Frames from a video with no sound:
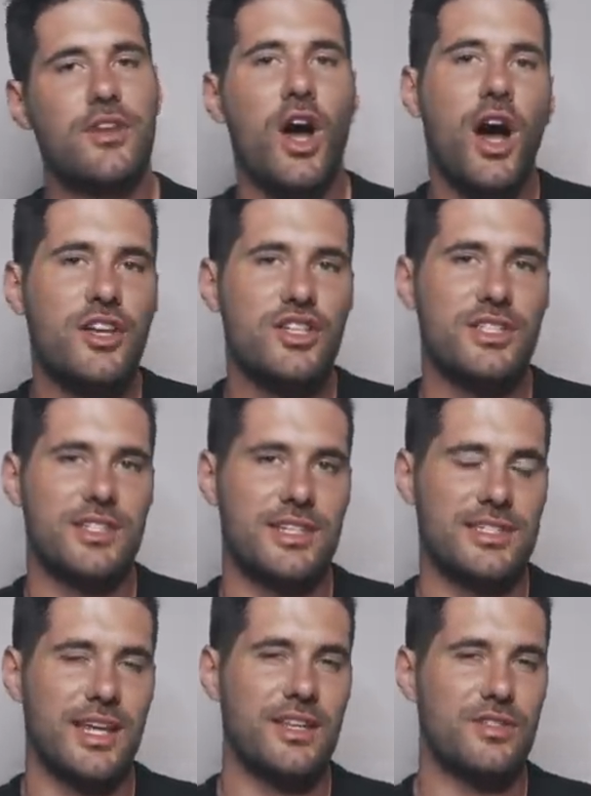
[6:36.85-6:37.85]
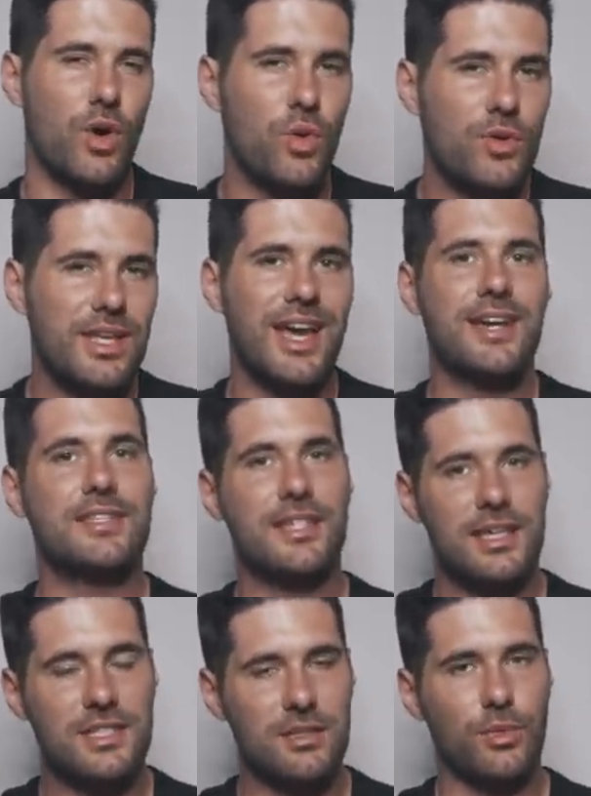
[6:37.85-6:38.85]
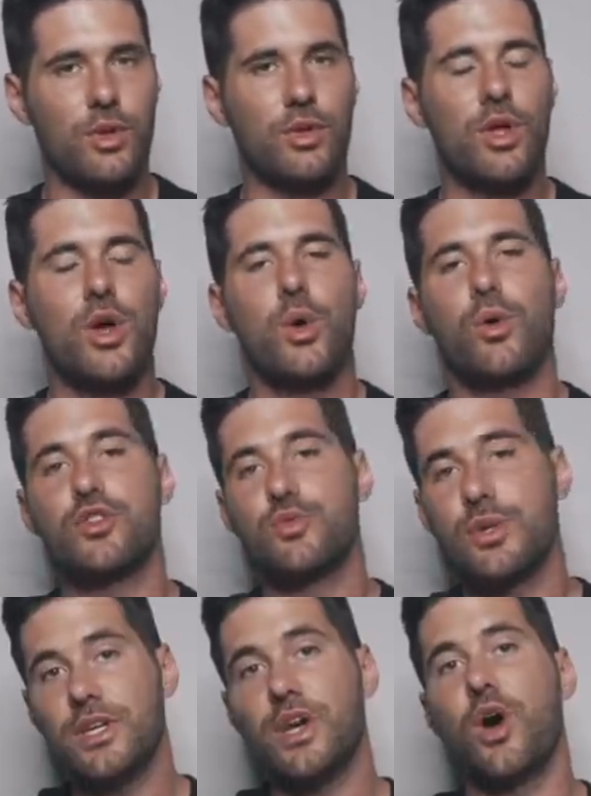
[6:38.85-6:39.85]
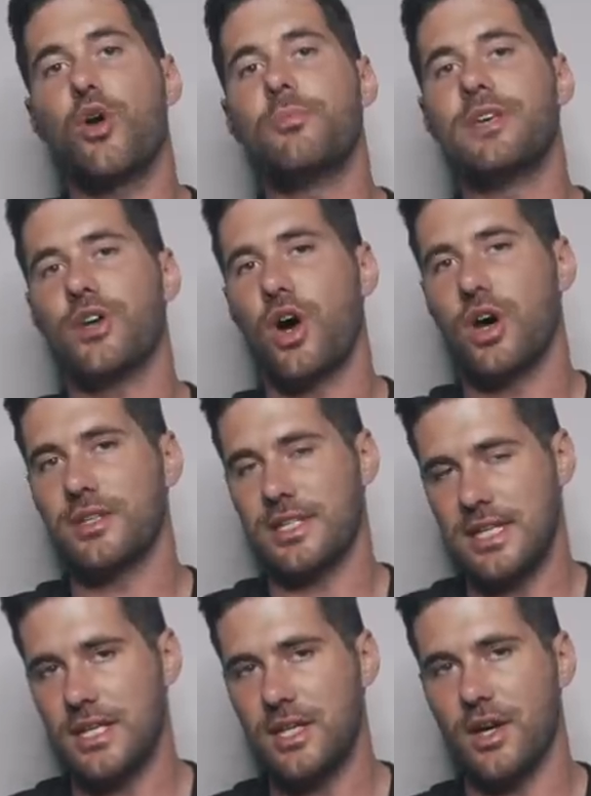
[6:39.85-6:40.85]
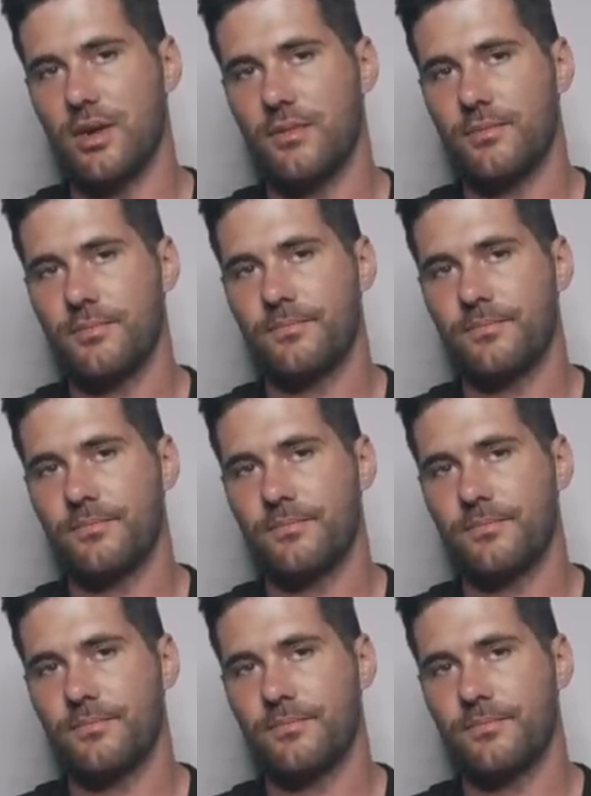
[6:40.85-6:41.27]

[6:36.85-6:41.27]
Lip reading: of consciousness that is only accessible once we go beyond ego.